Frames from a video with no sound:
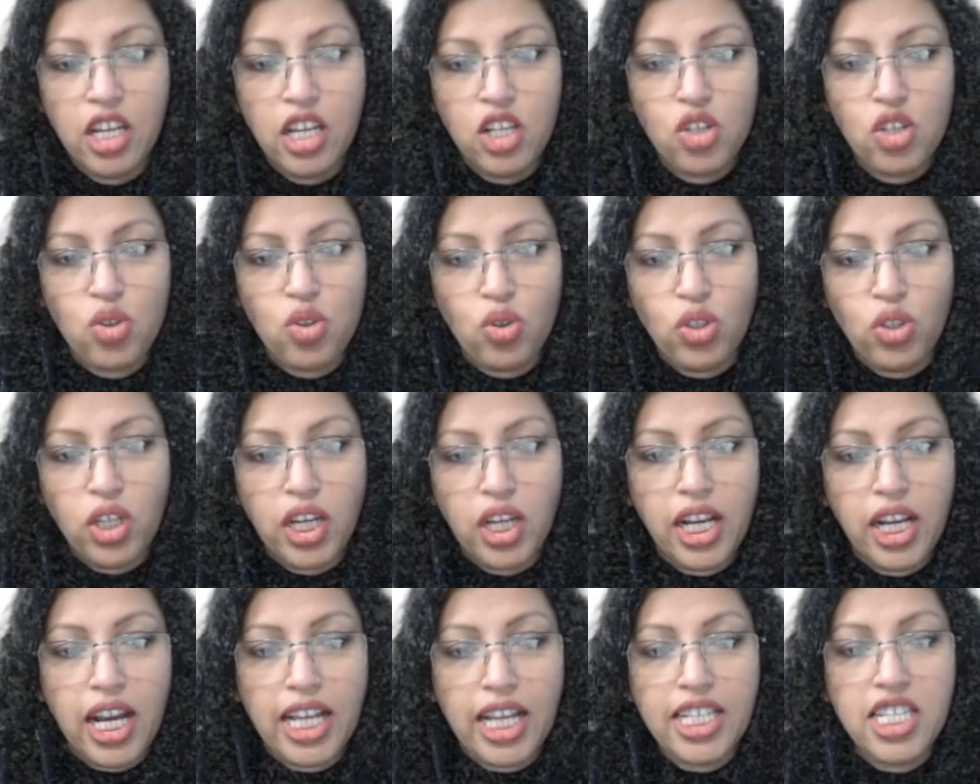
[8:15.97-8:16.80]
So,
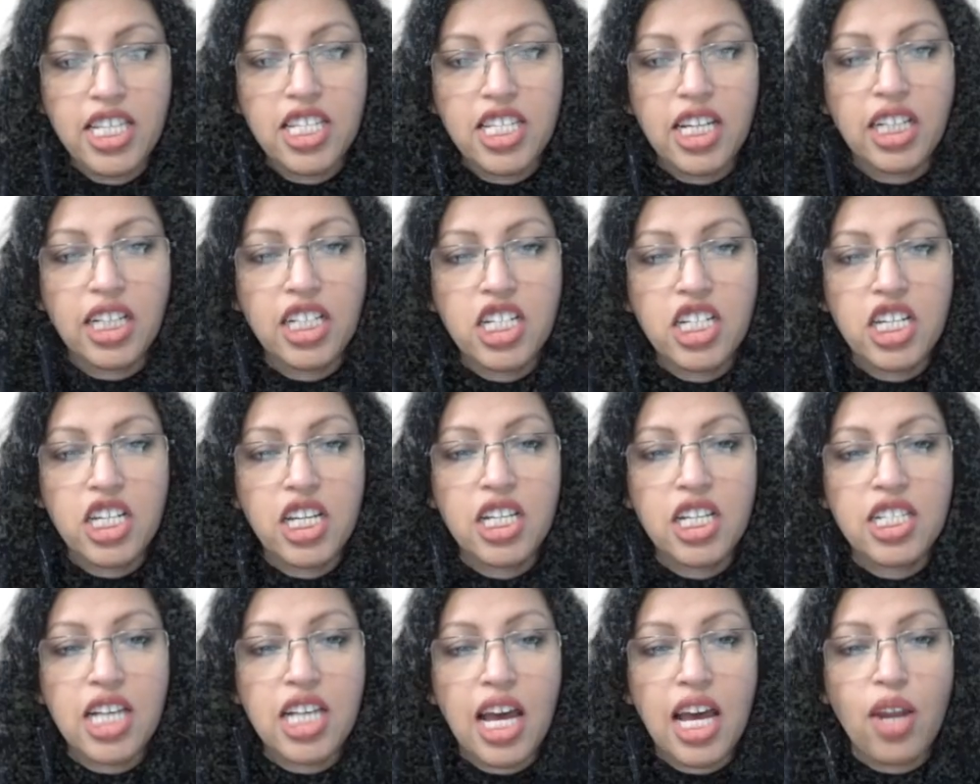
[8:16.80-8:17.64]
the
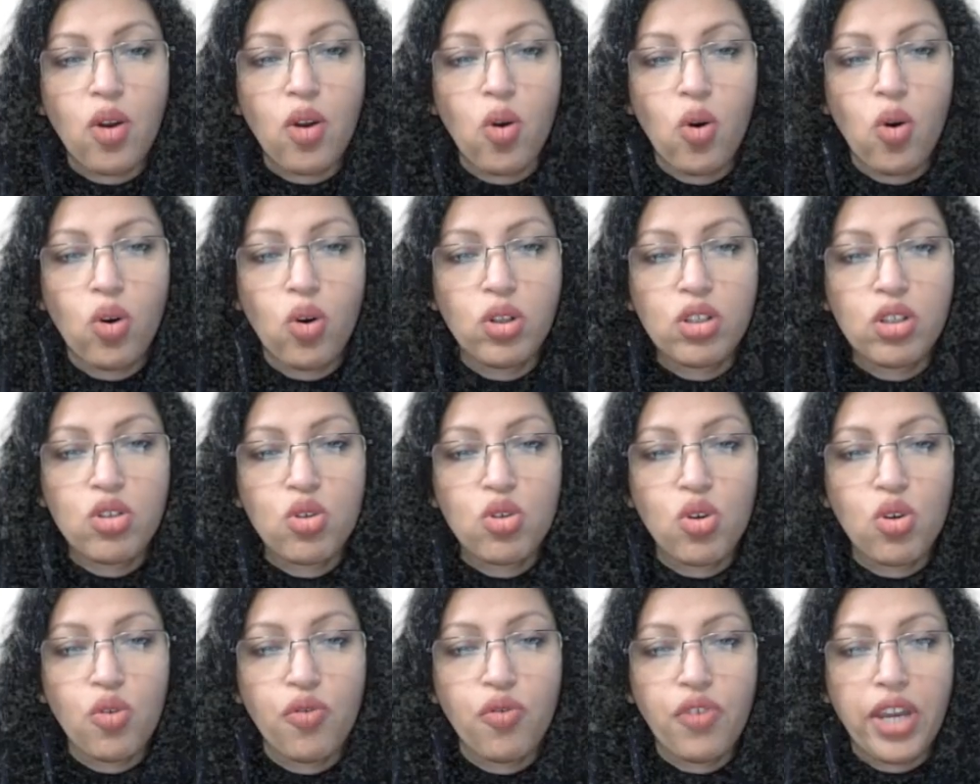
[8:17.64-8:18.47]
conjunctions are
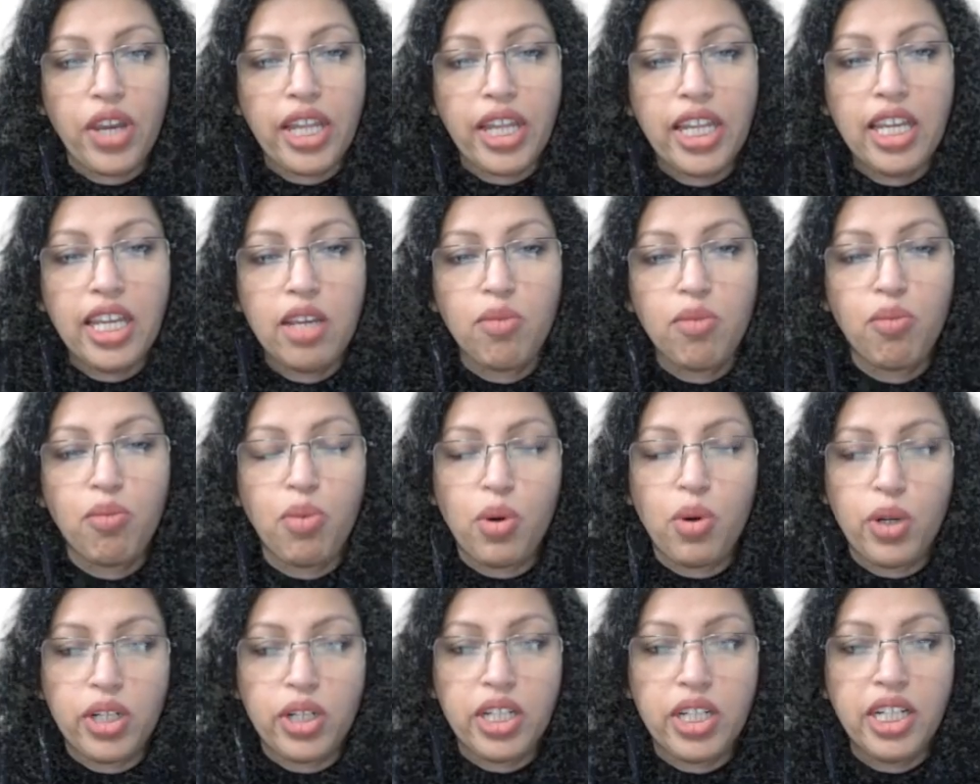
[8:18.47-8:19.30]
also very
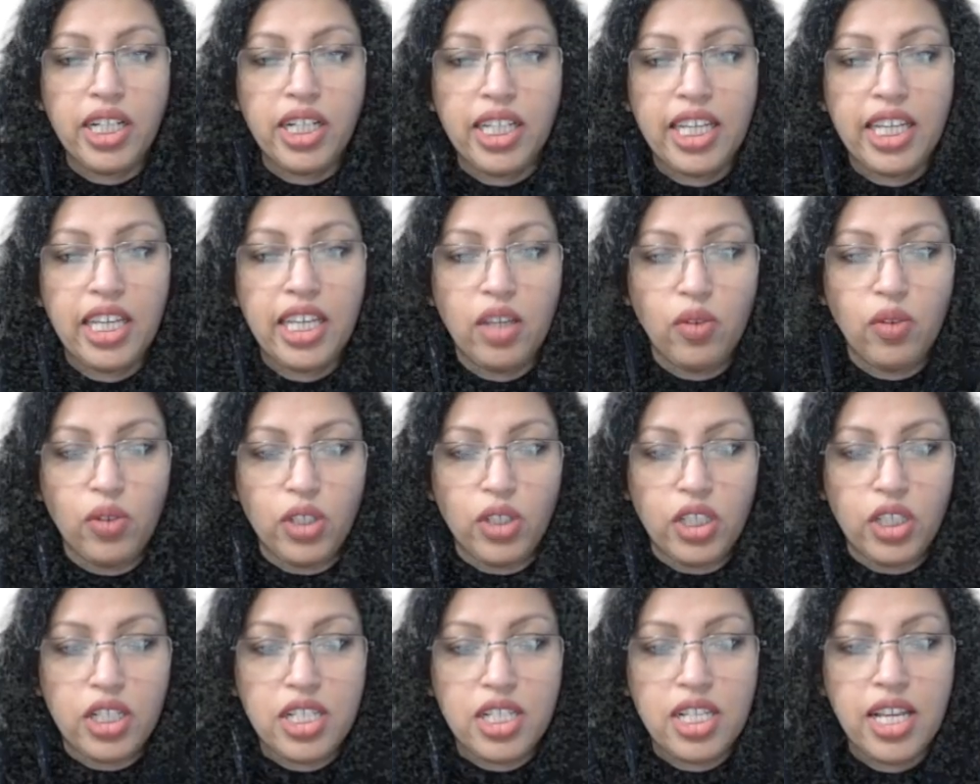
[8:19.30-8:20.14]
important
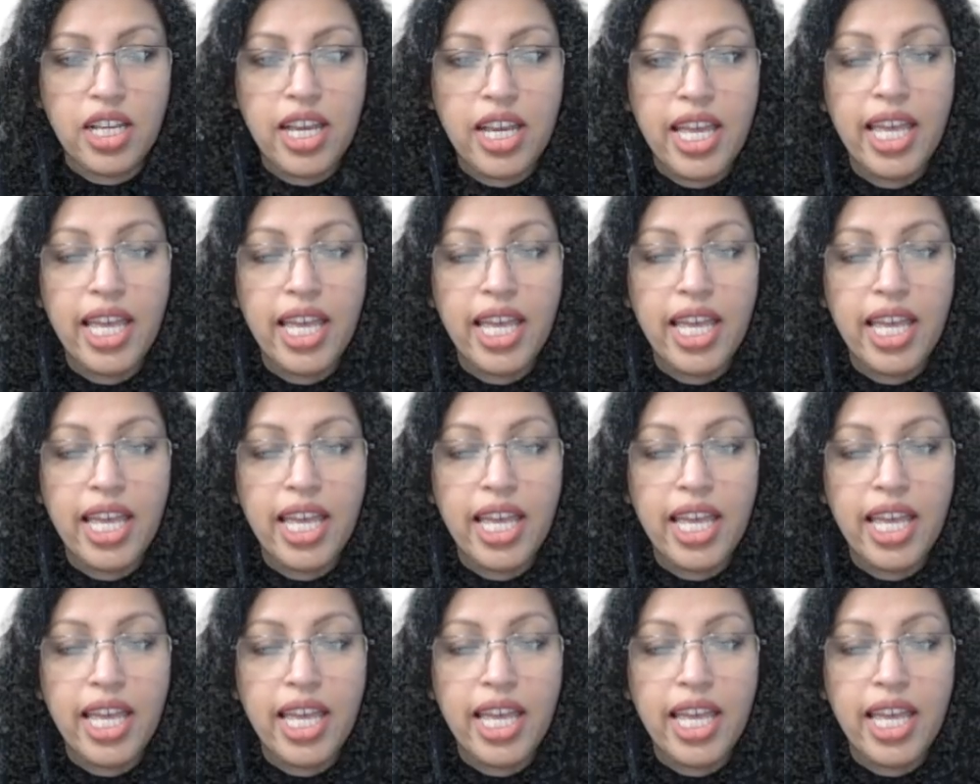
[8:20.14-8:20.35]
keywords.